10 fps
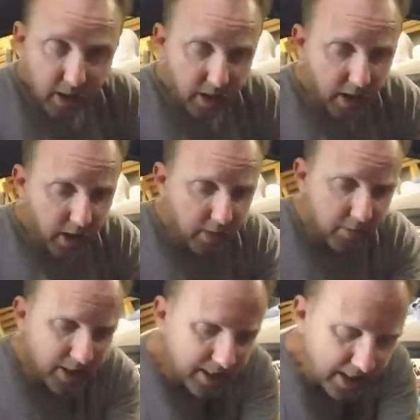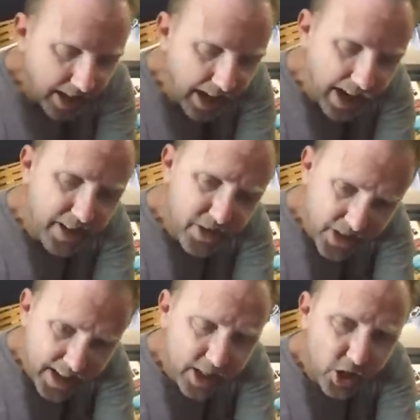Um, I
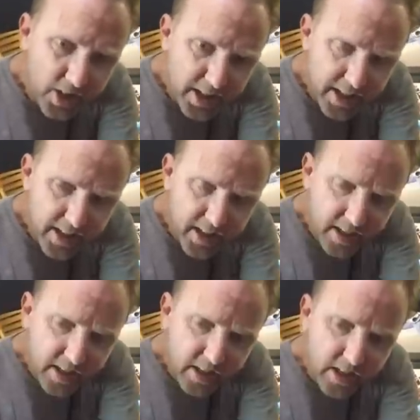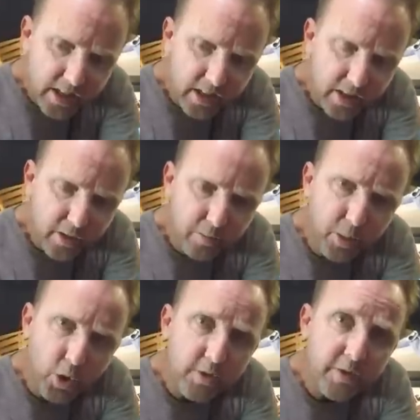think you need
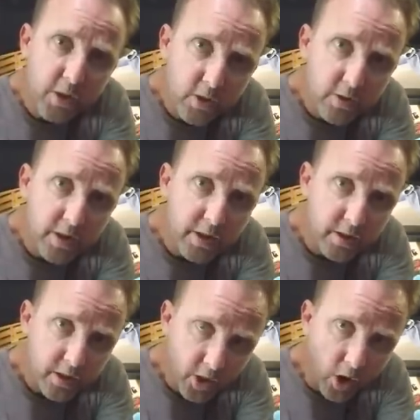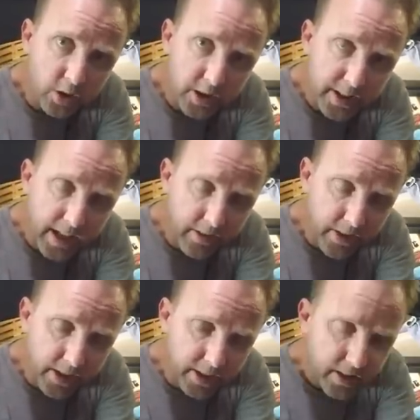both fuses installed in that
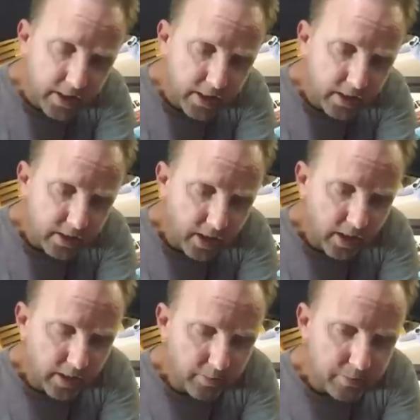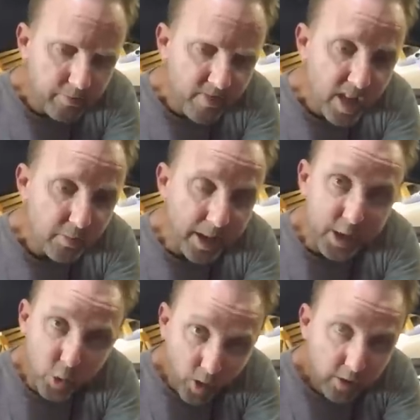thing. Um, my
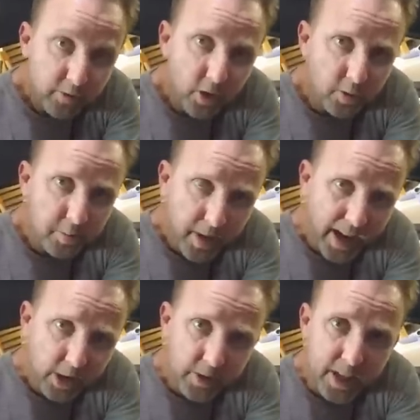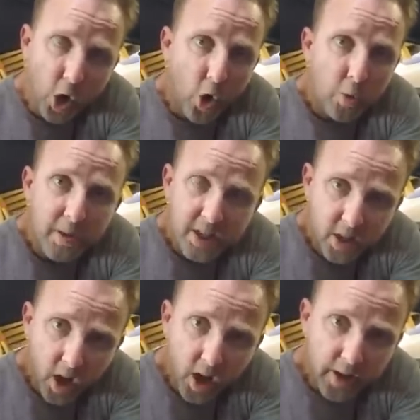12 volt battery always
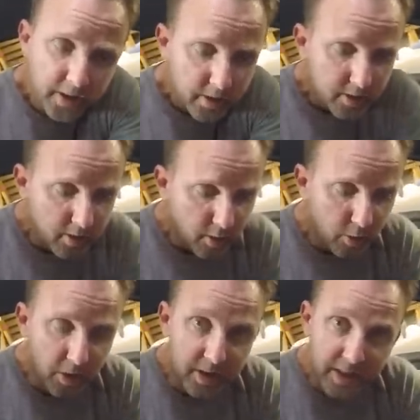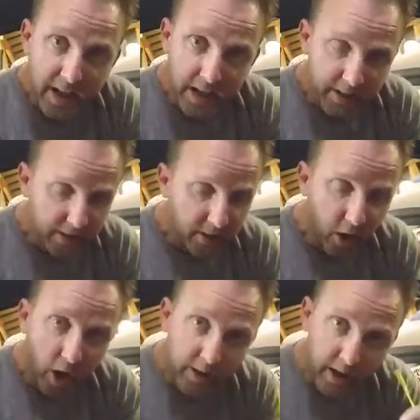on was dead
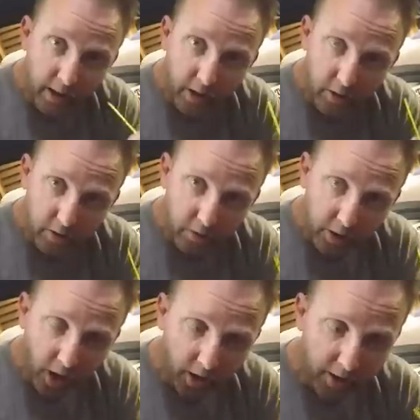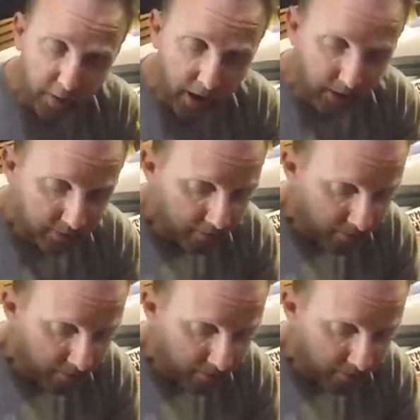on yellow we're talking about